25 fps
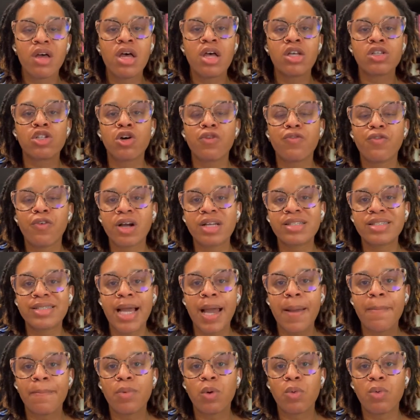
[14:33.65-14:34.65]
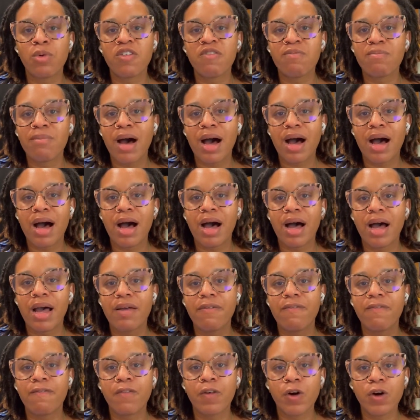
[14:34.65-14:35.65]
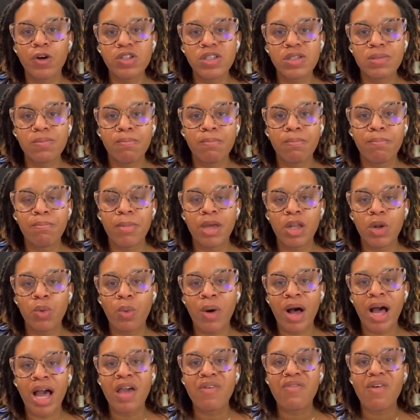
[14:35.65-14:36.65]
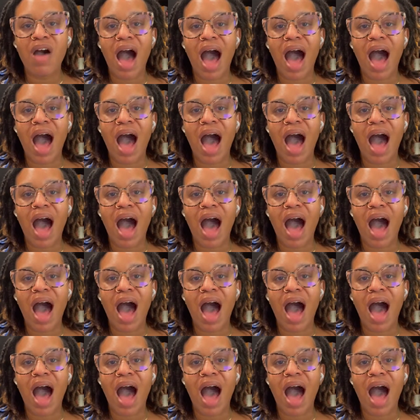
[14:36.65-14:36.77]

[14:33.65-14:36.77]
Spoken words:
So for example, with my first midwife,